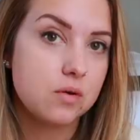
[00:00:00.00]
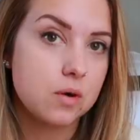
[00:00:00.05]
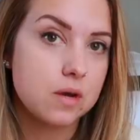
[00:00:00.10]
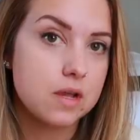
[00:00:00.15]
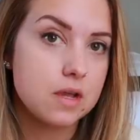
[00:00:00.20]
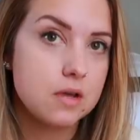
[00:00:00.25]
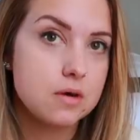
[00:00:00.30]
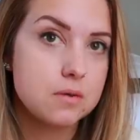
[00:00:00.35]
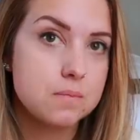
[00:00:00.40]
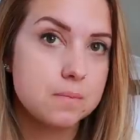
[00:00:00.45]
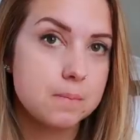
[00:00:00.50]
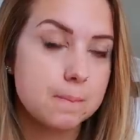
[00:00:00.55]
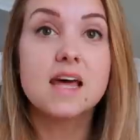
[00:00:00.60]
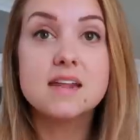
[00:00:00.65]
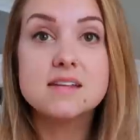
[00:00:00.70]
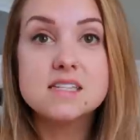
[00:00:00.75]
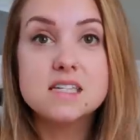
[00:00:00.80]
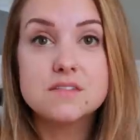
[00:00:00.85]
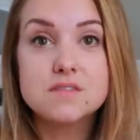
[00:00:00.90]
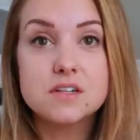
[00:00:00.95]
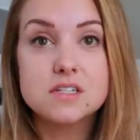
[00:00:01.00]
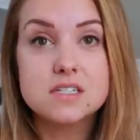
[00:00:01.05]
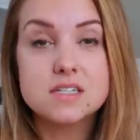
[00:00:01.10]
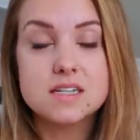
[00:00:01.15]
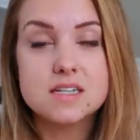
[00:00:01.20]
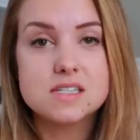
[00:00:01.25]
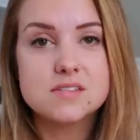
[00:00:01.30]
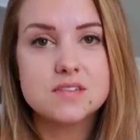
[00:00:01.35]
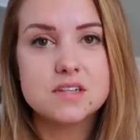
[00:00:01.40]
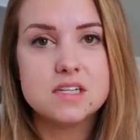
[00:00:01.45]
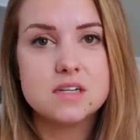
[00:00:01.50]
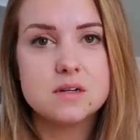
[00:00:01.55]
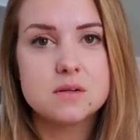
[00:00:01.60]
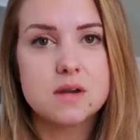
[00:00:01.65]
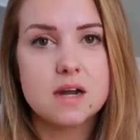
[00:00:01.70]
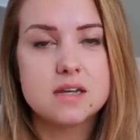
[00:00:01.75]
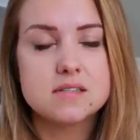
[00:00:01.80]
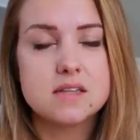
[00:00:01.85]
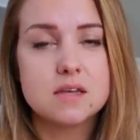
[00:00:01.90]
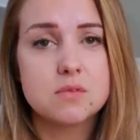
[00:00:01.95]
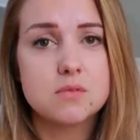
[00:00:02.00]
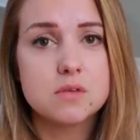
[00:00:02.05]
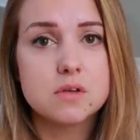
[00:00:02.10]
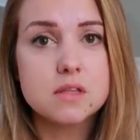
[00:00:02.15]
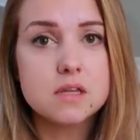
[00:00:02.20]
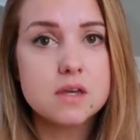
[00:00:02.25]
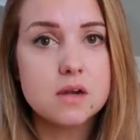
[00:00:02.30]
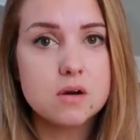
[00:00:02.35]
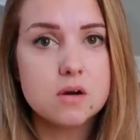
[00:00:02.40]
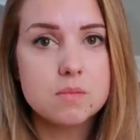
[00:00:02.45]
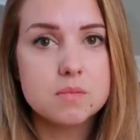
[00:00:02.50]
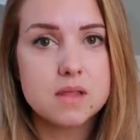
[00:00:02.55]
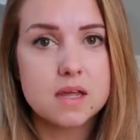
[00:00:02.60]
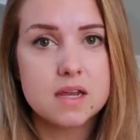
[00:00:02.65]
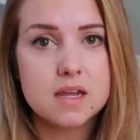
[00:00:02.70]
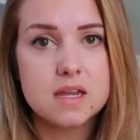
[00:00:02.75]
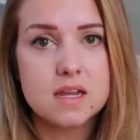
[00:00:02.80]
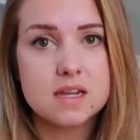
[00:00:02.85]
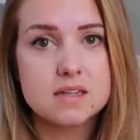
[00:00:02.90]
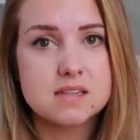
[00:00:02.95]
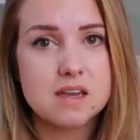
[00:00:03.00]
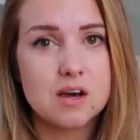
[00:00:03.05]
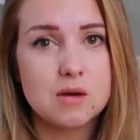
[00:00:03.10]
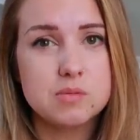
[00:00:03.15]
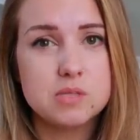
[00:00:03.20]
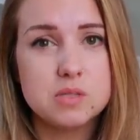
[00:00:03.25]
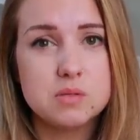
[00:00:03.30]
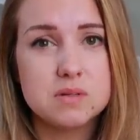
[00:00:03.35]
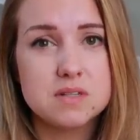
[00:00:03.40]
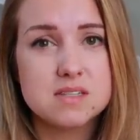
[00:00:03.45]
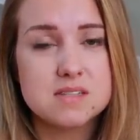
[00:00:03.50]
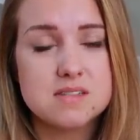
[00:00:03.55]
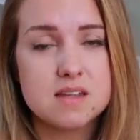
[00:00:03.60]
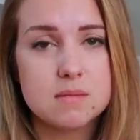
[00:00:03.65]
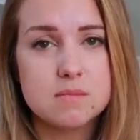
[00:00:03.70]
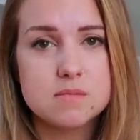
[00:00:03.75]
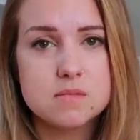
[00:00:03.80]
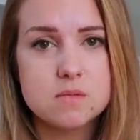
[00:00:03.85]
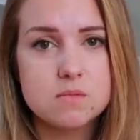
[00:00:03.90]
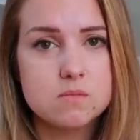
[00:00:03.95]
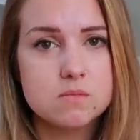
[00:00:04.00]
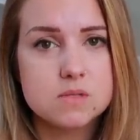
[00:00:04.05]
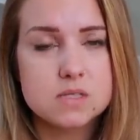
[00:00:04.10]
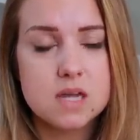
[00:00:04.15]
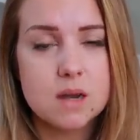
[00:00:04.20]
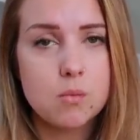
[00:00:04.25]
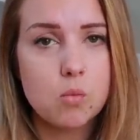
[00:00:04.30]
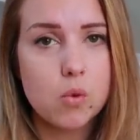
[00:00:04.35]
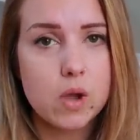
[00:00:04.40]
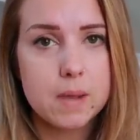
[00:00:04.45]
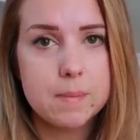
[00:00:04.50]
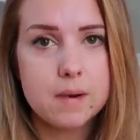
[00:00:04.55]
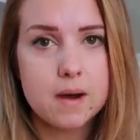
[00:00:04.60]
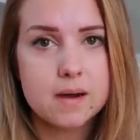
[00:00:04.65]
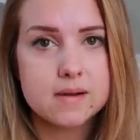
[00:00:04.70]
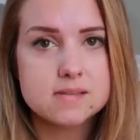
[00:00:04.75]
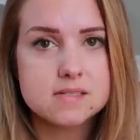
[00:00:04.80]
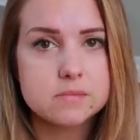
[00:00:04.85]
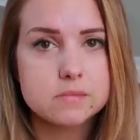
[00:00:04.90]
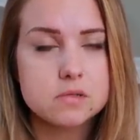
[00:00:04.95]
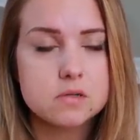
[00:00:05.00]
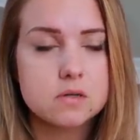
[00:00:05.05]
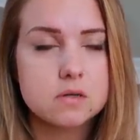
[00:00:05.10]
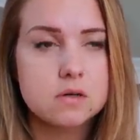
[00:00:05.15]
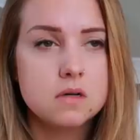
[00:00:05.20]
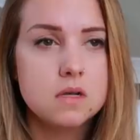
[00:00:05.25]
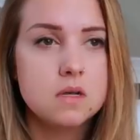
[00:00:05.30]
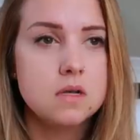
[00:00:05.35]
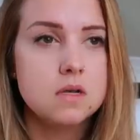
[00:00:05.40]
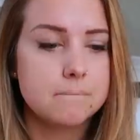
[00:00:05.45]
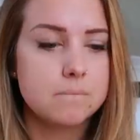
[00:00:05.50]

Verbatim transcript: for you. That is it for today's video guys. I really hope that it has helped you in some some way possible.